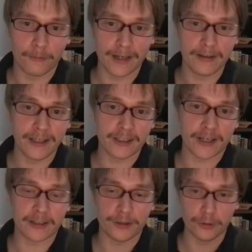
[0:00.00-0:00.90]
White needs to
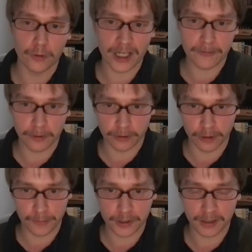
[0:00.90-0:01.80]
get two eyes for the
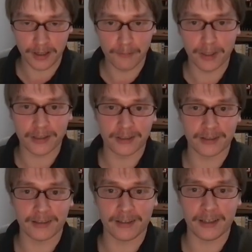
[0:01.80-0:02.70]
groups, but
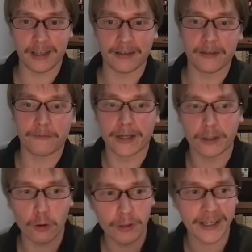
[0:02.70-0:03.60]
if
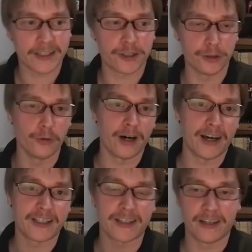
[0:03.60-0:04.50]
white only gets two
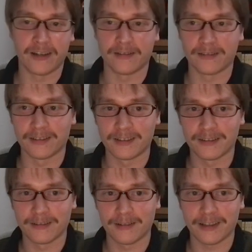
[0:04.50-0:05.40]
eyes, then...
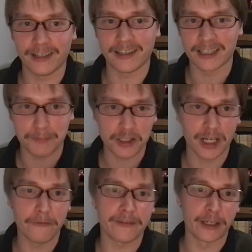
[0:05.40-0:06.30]

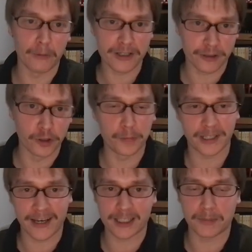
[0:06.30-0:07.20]
especially if there was group
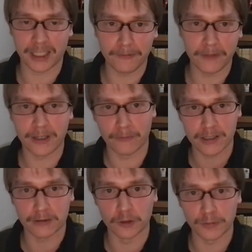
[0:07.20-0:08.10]
tax, but even if there
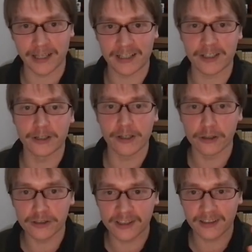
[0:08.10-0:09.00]
wasn't group tax,
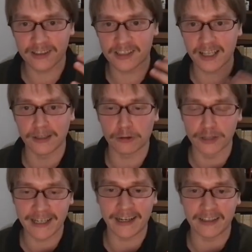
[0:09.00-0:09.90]
you're still not
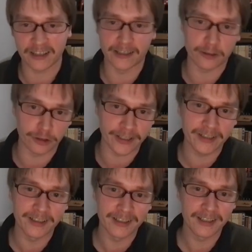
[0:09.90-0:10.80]
really getting
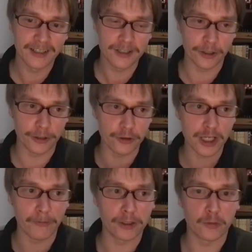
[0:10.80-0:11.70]
territory. So you
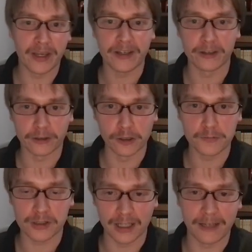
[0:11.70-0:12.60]
usually want to make your
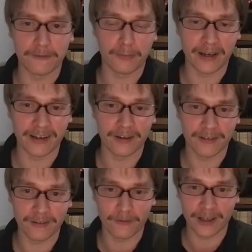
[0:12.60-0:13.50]
groups live by
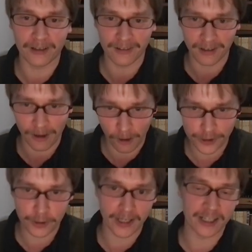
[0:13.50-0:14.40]
while
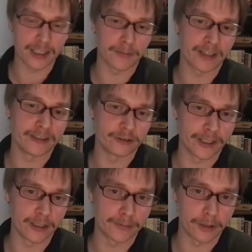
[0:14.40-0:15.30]
also getting some
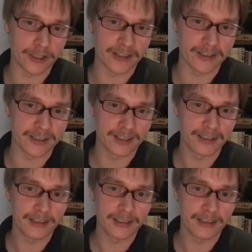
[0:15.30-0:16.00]
territory in the process.